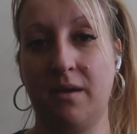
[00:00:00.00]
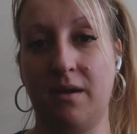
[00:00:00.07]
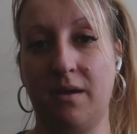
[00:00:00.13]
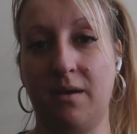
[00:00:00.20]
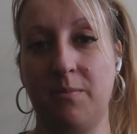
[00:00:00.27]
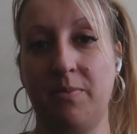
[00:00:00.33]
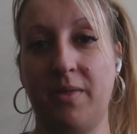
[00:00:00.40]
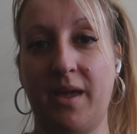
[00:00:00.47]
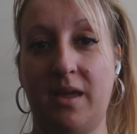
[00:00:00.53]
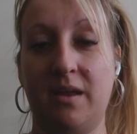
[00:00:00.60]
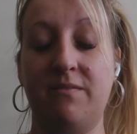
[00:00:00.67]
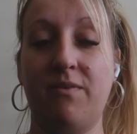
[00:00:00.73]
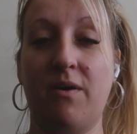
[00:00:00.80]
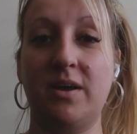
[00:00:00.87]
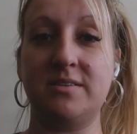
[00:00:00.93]
They
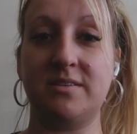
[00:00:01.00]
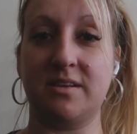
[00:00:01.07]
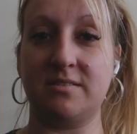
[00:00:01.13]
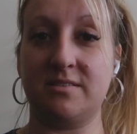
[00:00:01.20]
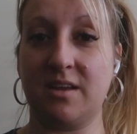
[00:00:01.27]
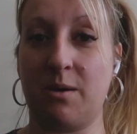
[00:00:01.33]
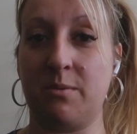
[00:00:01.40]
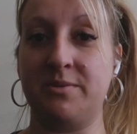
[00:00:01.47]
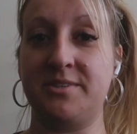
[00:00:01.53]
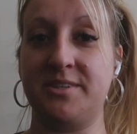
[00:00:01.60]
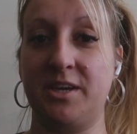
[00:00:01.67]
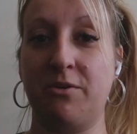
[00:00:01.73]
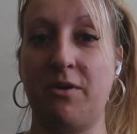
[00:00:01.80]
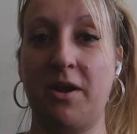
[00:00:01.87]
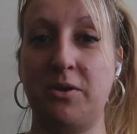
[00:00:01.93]
advised us to go and
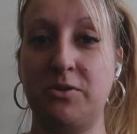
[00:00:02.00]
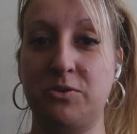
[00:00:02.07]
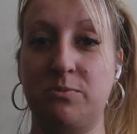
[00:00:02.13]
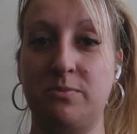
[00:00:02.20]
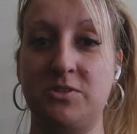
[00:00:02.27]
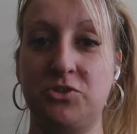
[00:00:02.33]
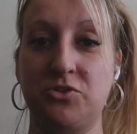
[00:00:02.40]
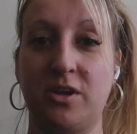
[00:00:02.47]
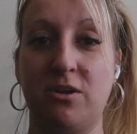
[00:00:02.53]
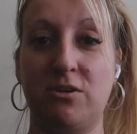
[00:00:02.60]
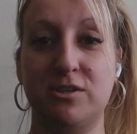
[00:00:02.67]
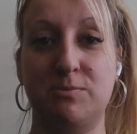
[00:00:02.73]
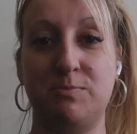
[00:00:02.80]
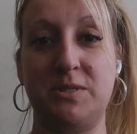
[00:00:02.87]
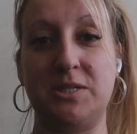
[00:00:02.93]
see Great Ormond Street
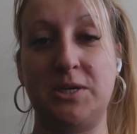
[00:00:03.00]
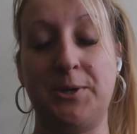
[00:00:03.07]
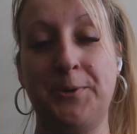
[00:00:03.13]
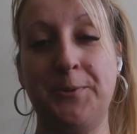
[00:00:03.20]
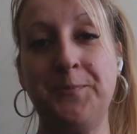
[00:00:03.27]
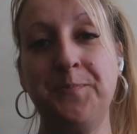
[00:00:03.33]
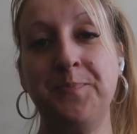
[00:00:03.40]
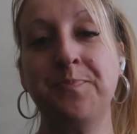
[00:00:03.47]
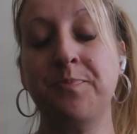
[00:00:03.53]
Hospital,